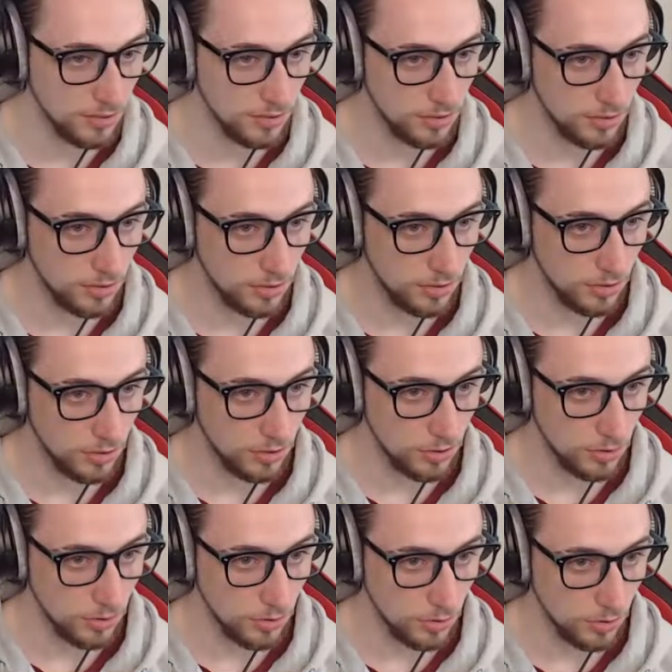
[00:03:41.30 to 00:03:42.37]

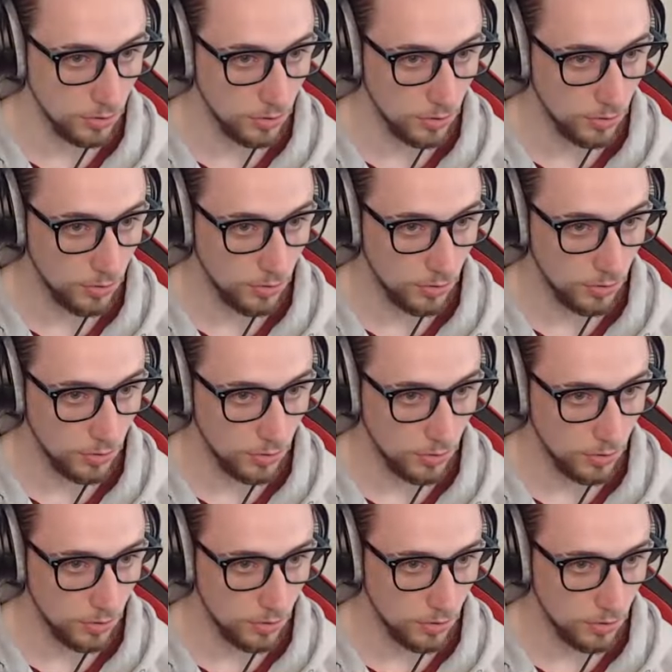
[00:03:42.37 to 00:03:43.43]

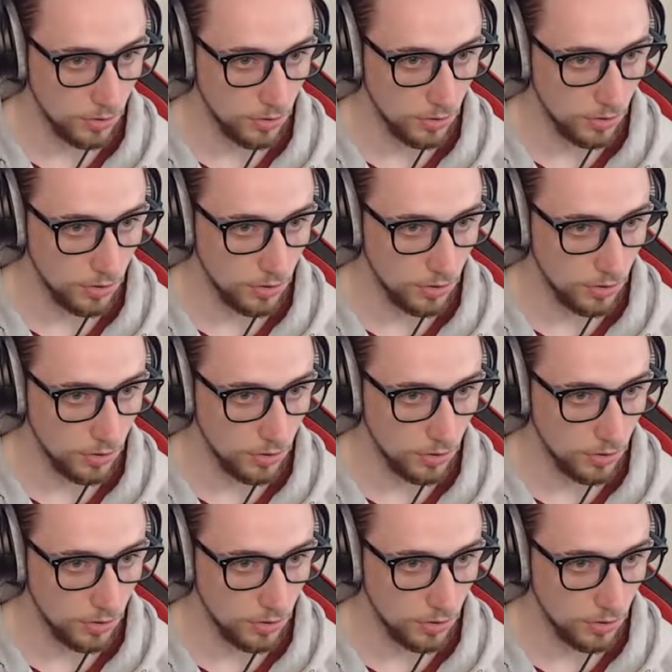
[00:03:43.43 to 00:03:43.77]
Nothing is said.